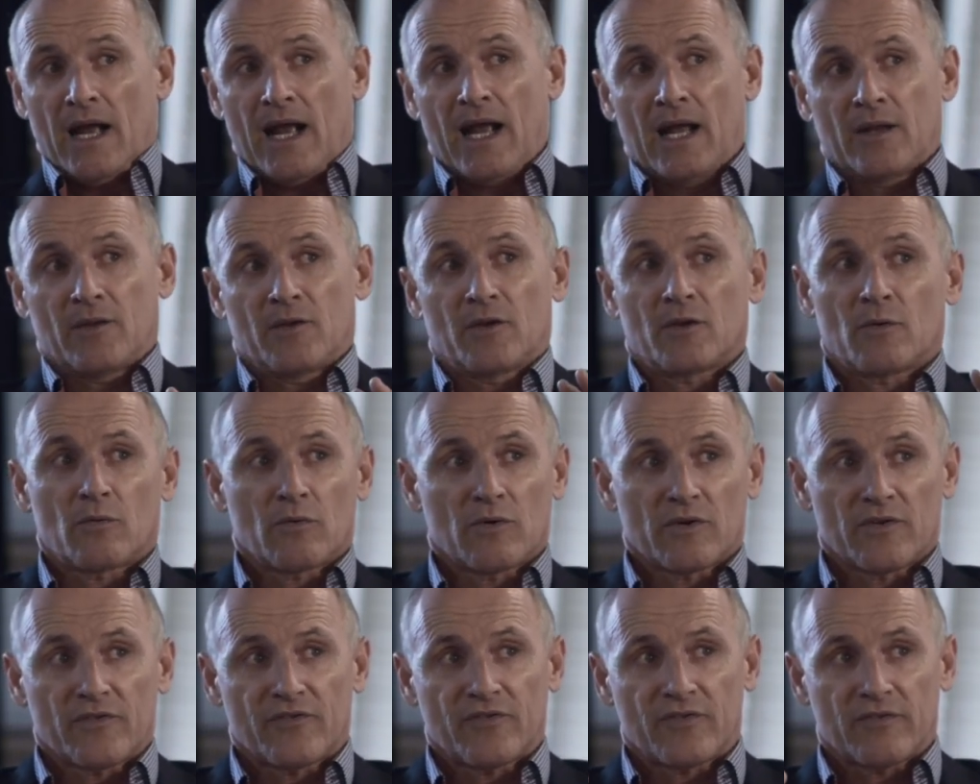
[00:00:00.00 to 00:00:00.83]
And there
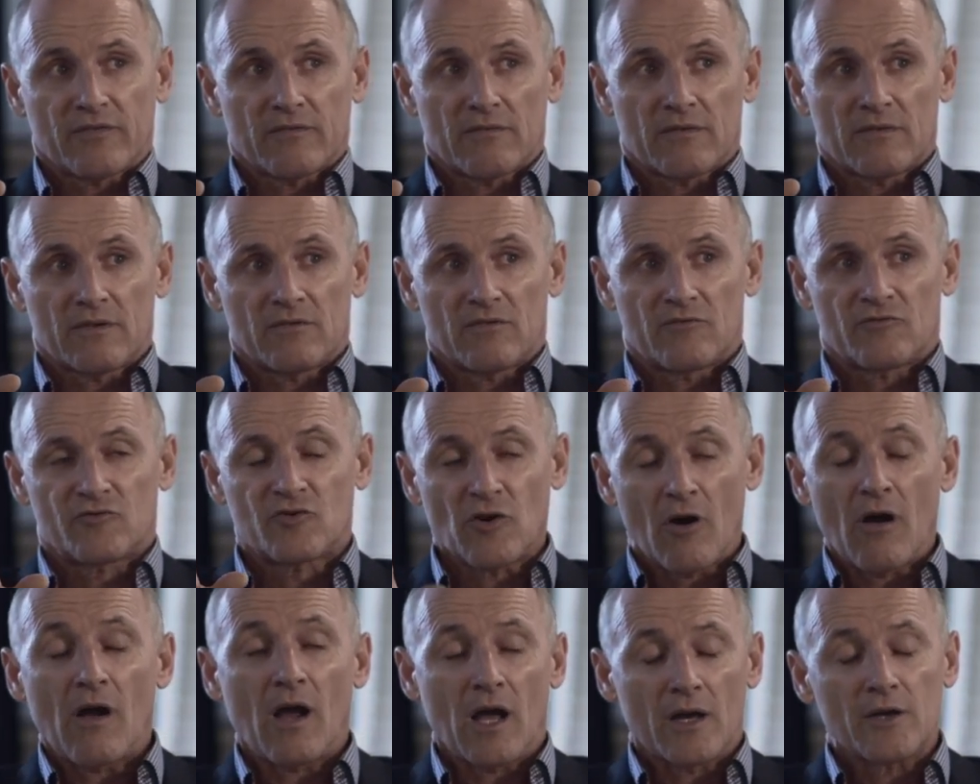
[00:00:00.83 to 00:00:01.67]
was
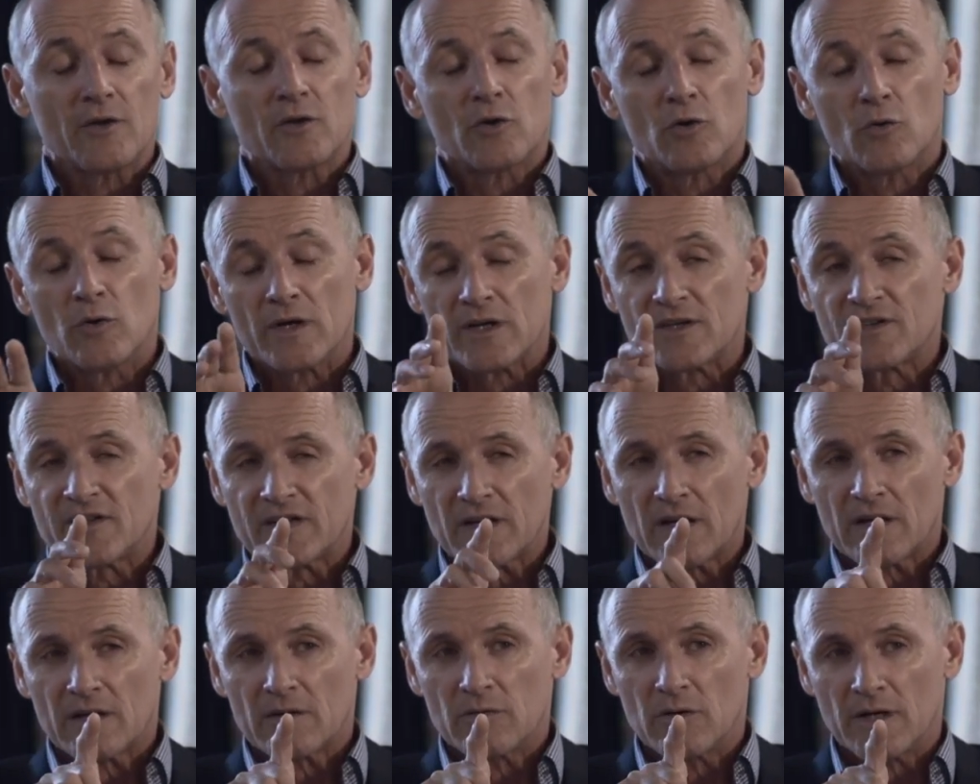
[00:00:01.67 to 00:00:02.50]
John, who had,
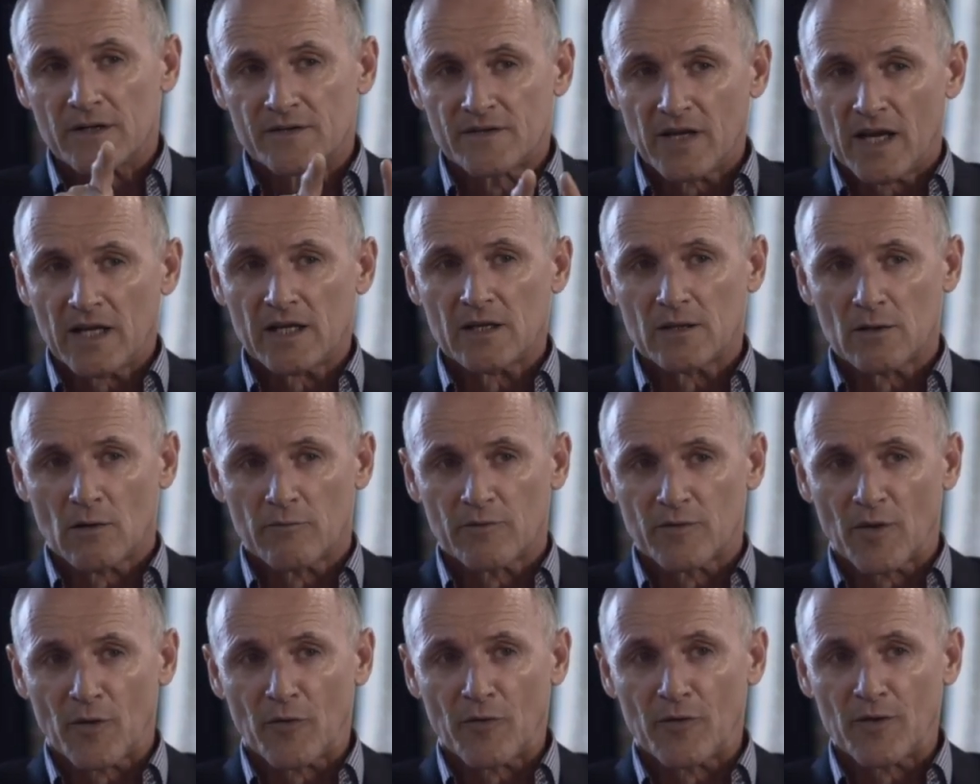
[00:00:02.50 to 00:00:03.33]
t who had taken
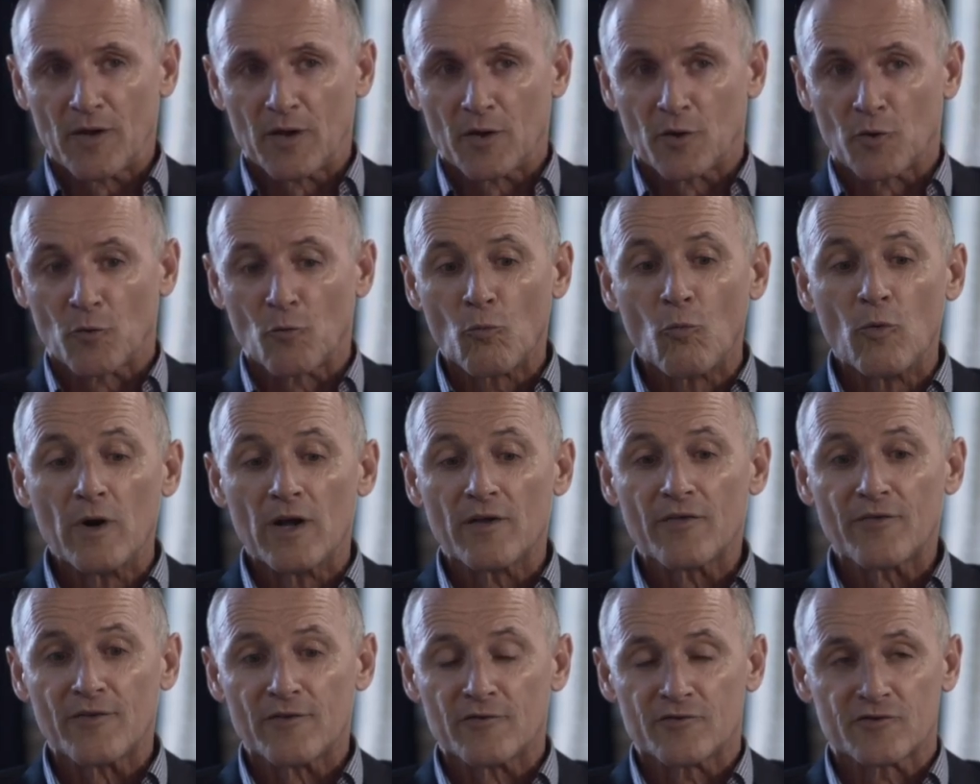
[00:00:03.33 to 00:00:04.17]
over the theater
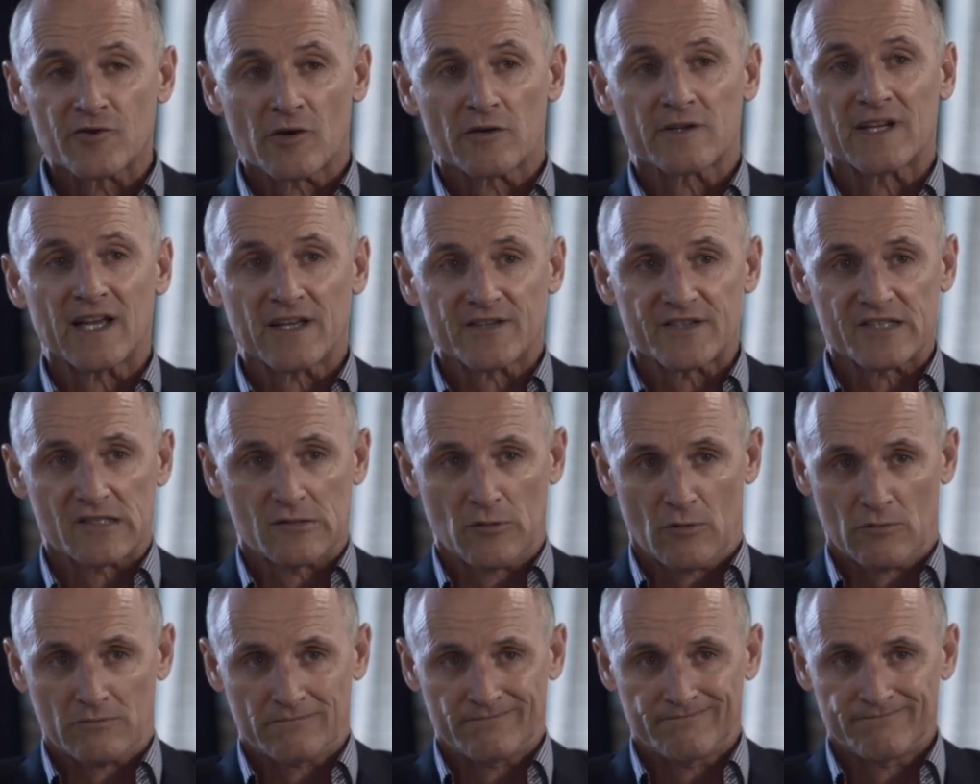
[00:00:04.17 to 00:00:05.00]
with Jean
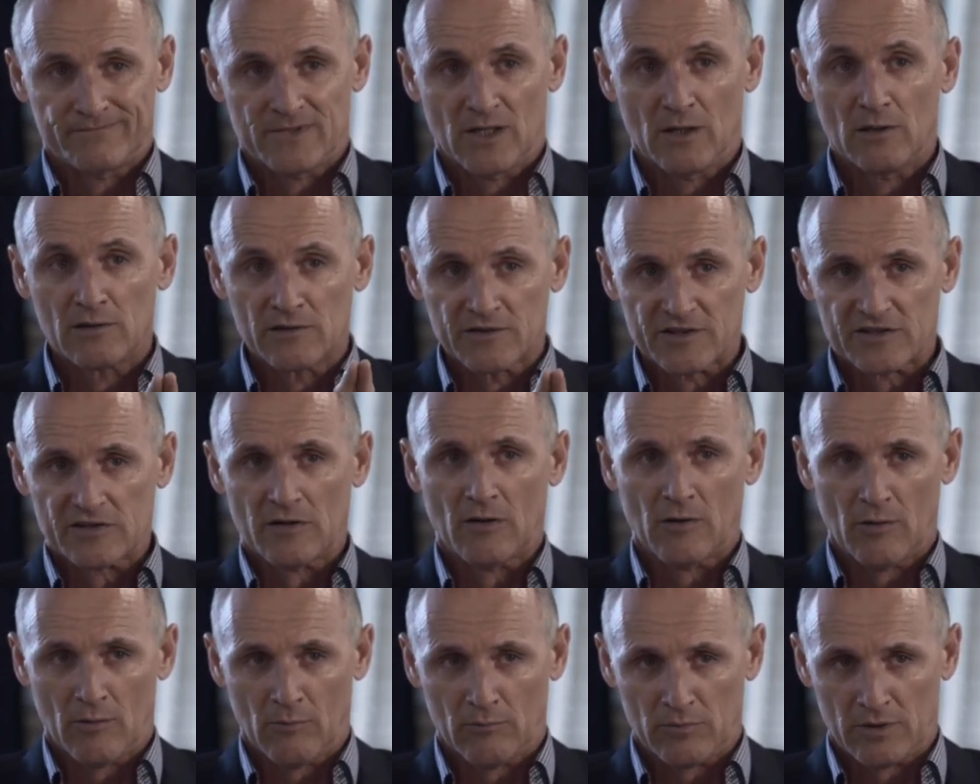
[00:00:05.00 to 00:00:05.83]
Gascon,
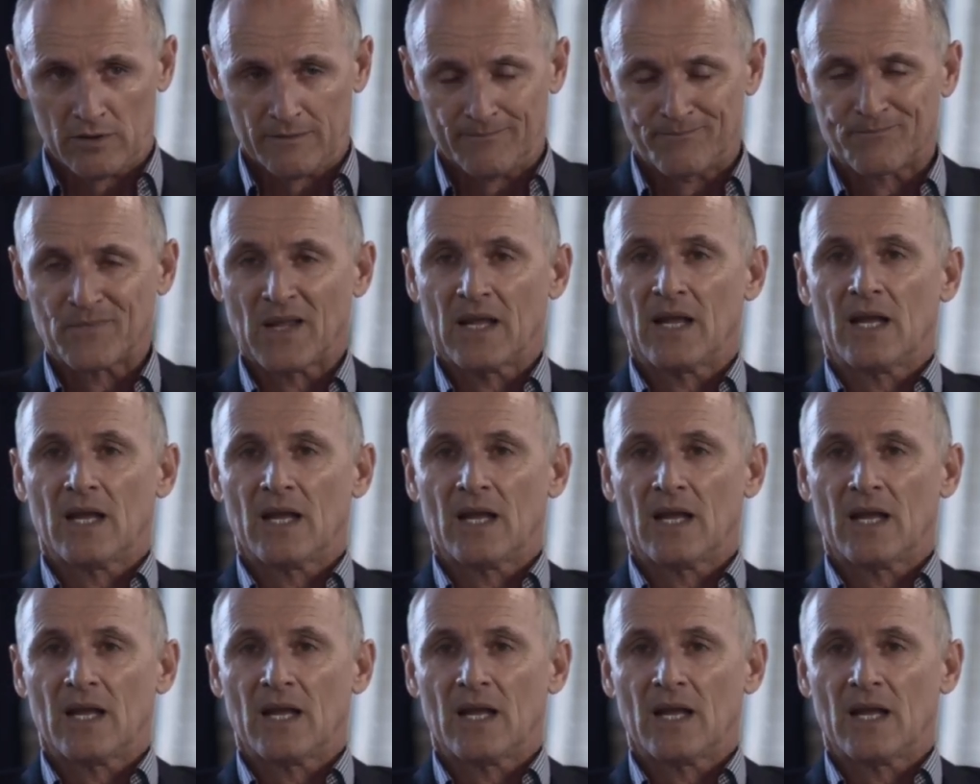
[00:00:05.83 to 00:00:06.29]
ensemble.